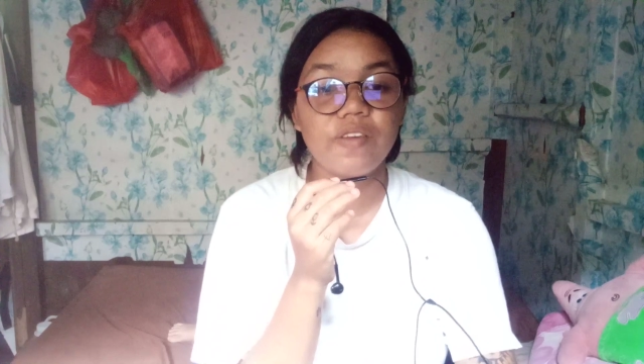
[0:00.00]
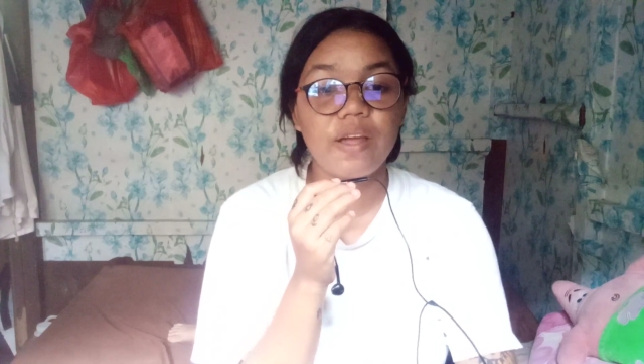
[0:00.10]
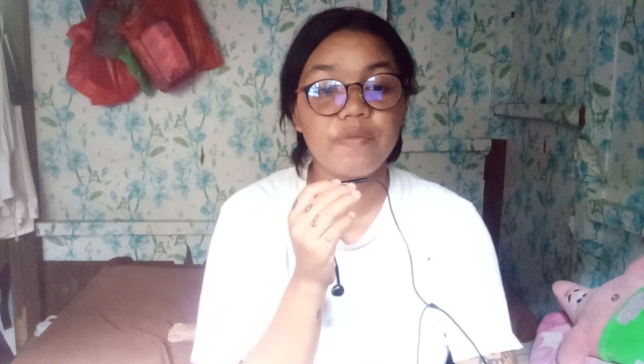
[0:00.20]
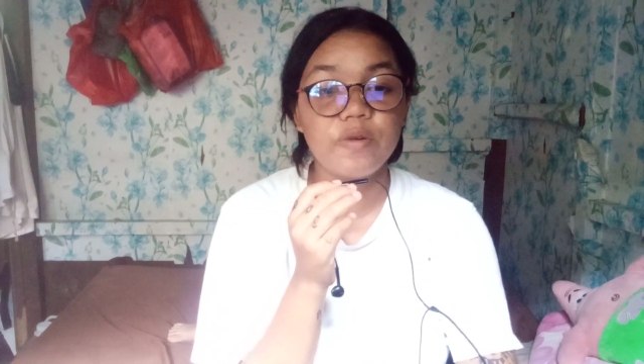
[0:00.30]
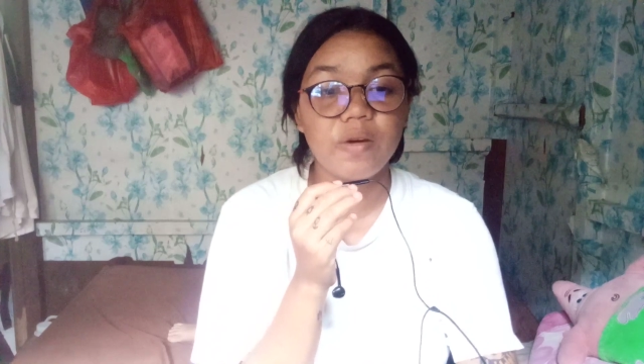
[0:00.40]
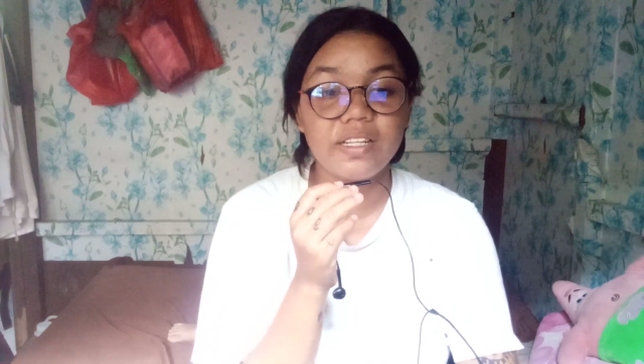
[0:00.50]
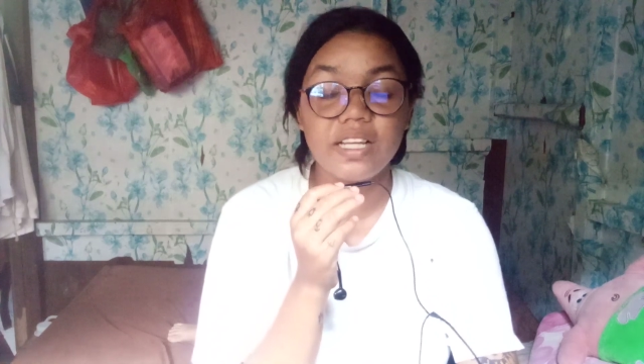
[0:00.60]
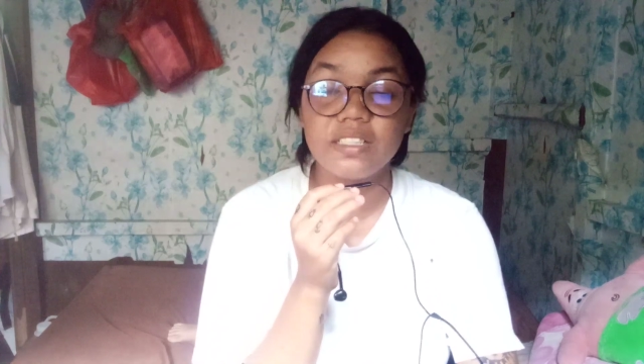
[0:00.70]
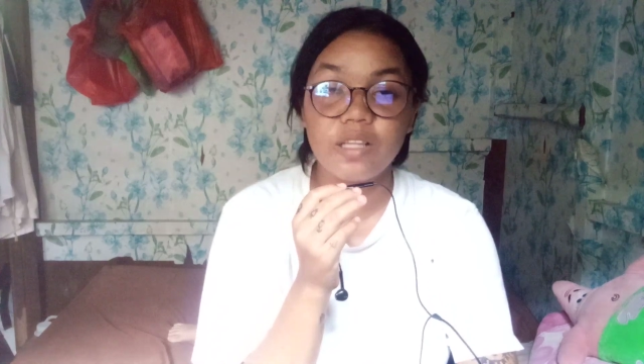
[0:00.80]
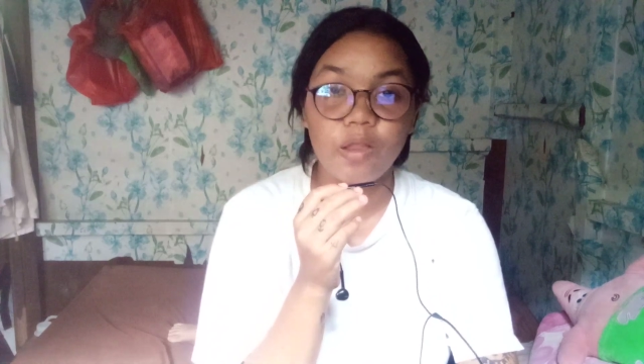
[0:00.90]
everyone
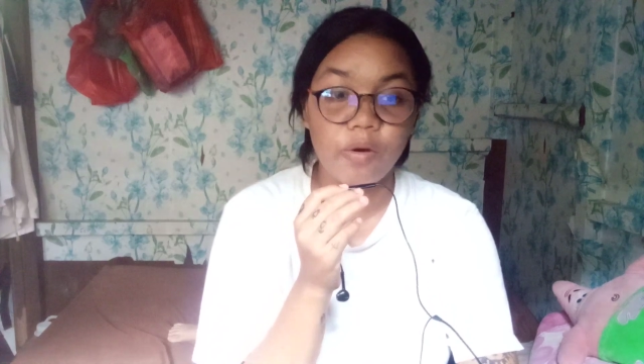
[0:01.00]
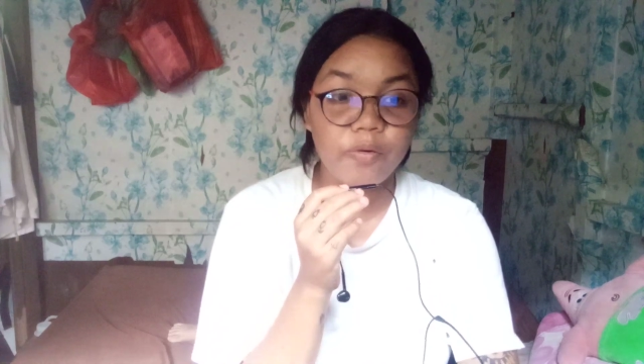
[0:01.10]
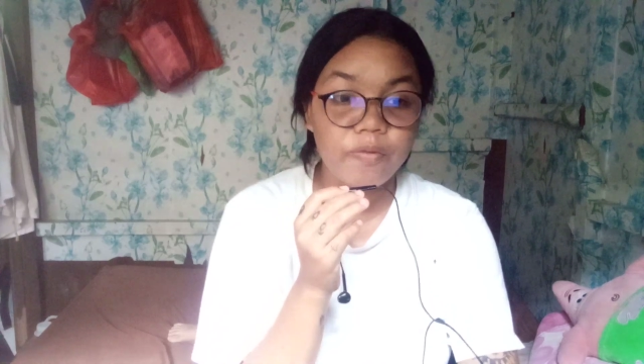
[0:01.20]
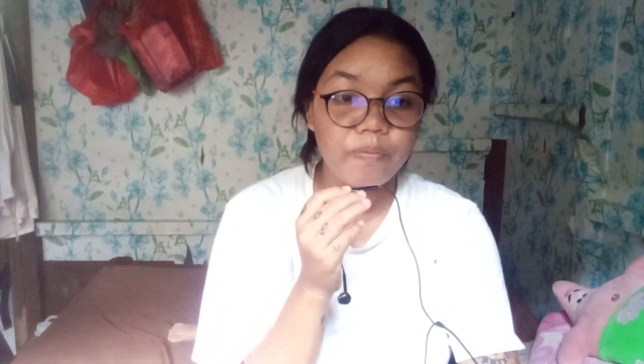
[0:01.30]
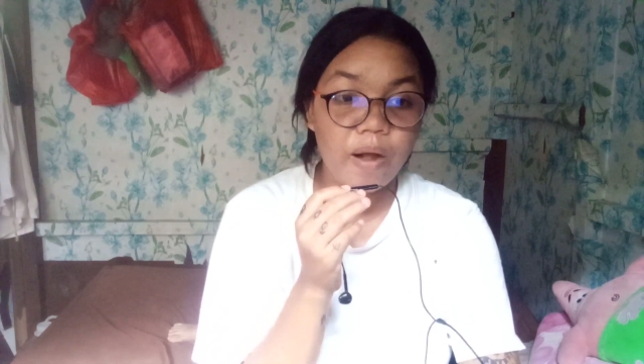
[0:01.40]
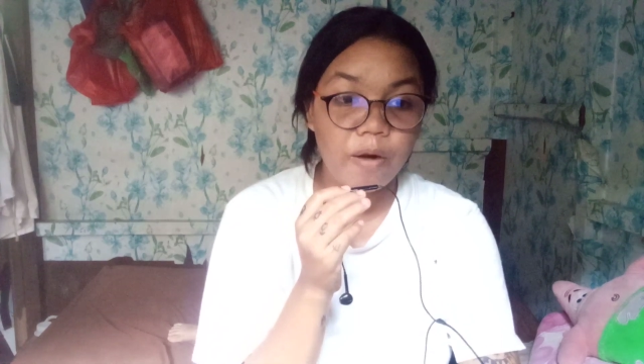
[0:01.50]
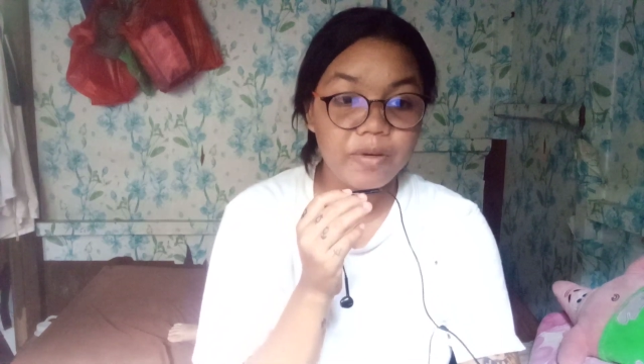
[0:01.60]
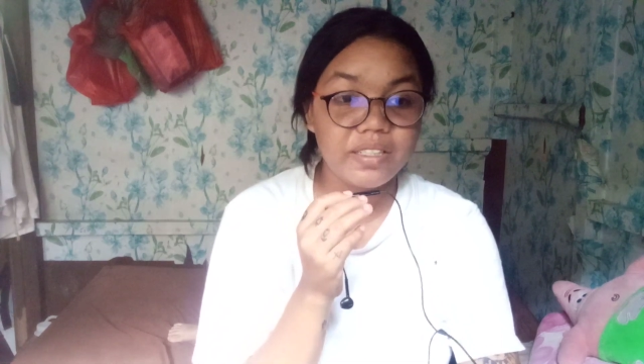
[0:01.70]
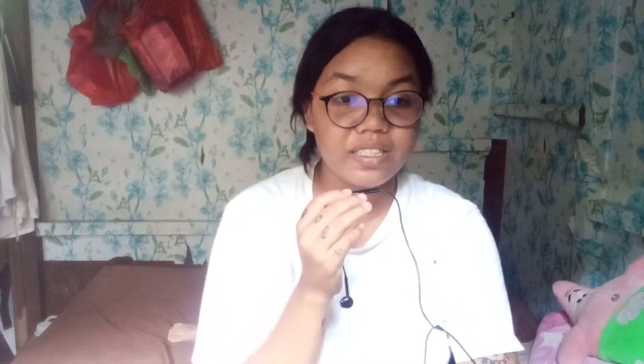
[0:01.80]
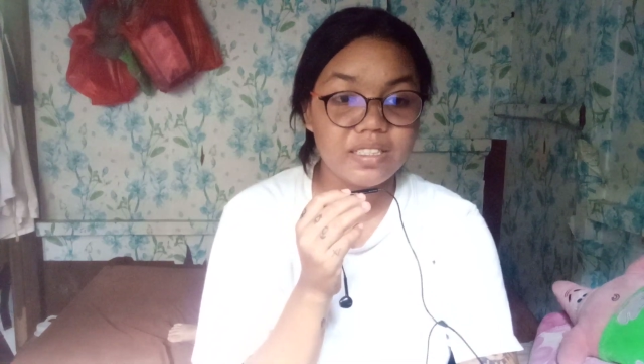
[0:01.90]
is a low
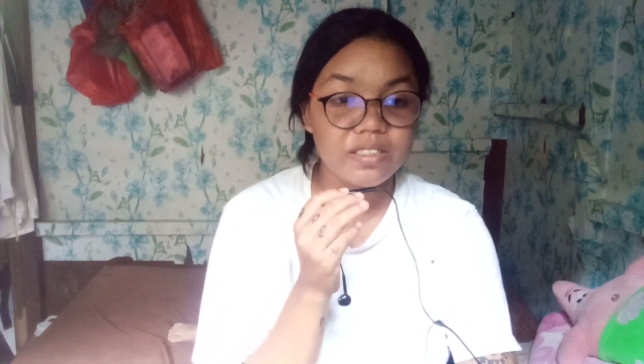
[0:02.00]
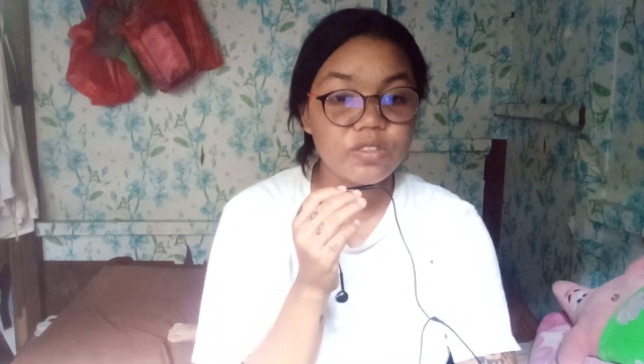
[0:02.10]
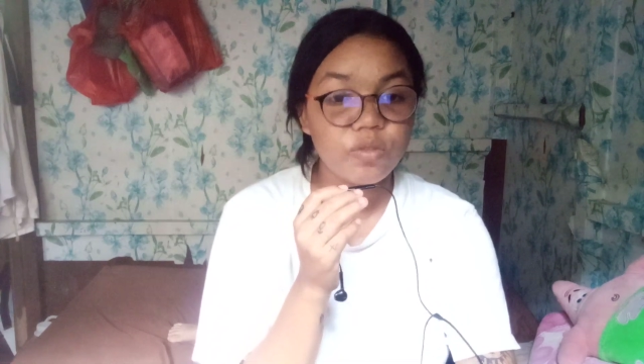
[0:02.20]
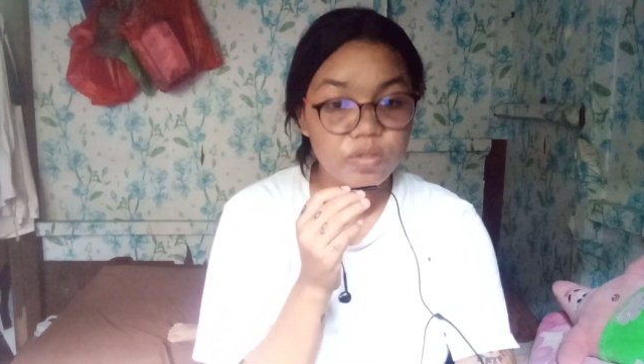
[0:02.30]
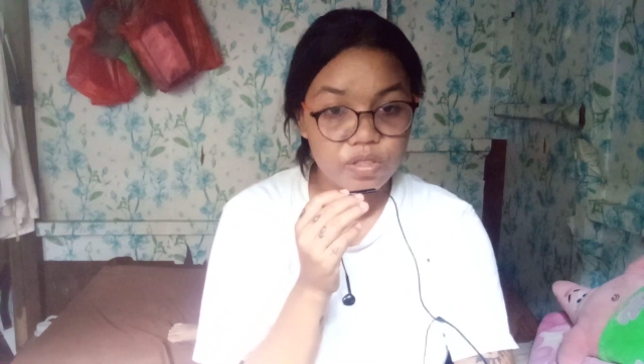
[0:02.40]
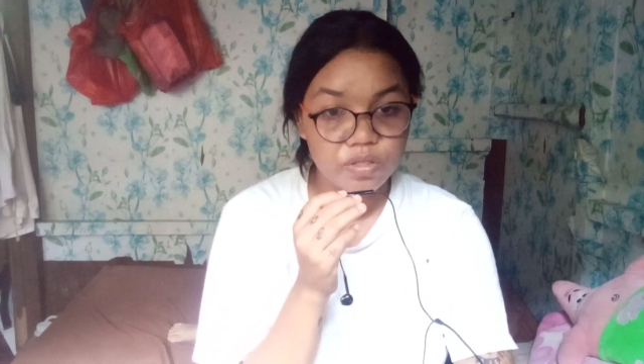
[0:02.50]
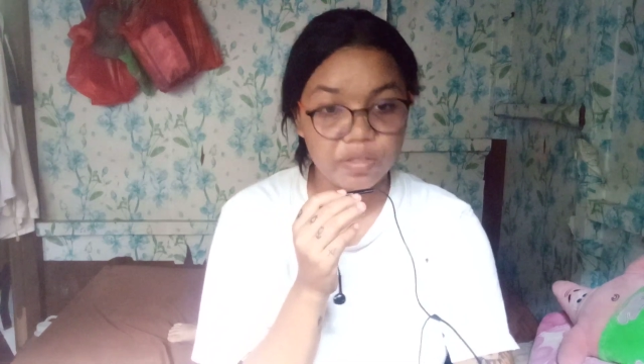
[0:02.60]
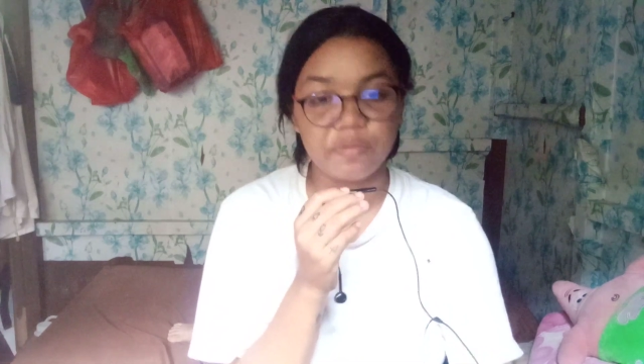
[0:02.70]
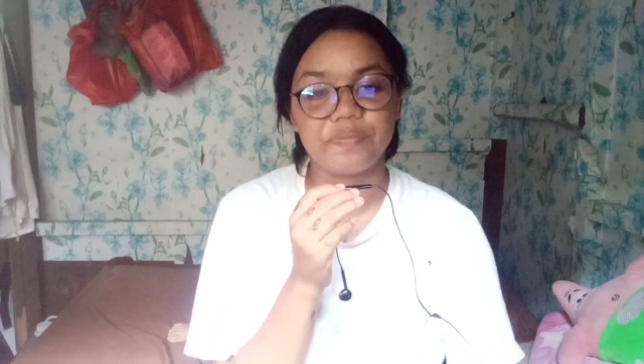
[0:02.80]
power distance culture.